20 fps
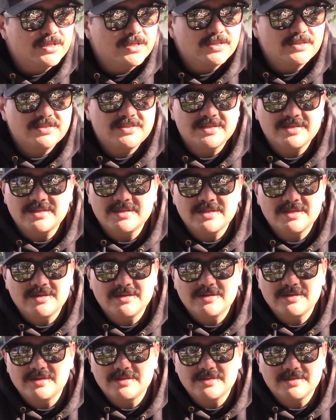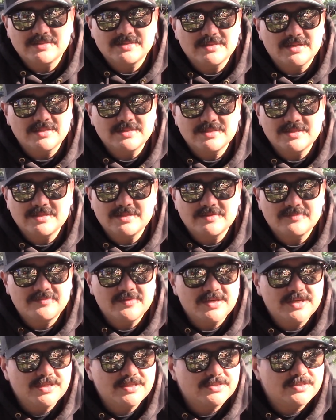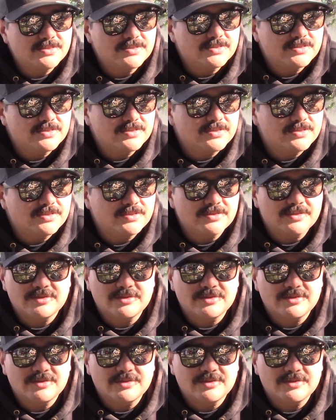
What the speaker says: sitting there and the sun's in your face and you're